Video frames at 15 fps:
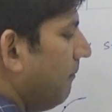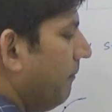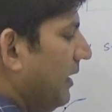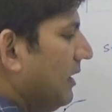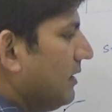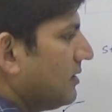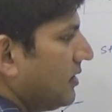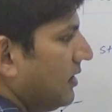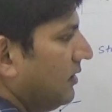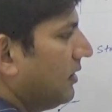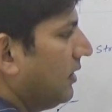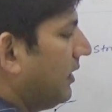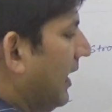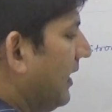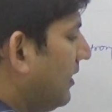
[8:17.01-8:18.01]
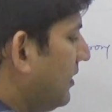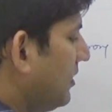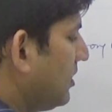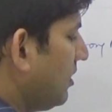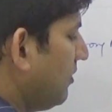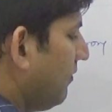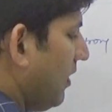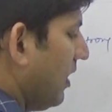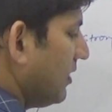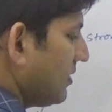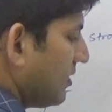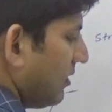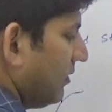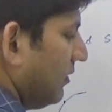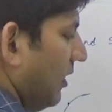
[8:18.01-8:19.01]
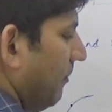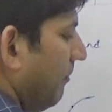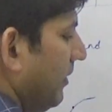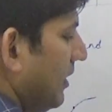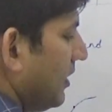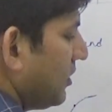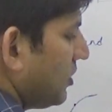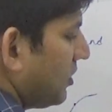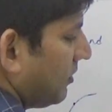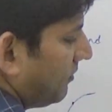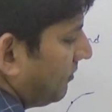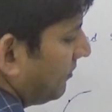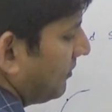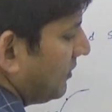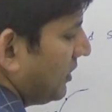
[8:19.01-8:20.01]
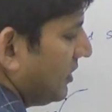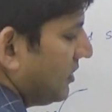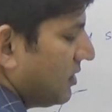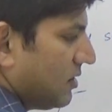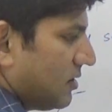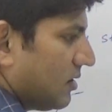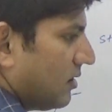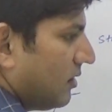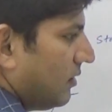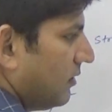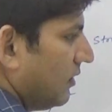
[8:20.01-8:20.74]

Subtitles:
base in the titration flask, the pH changes.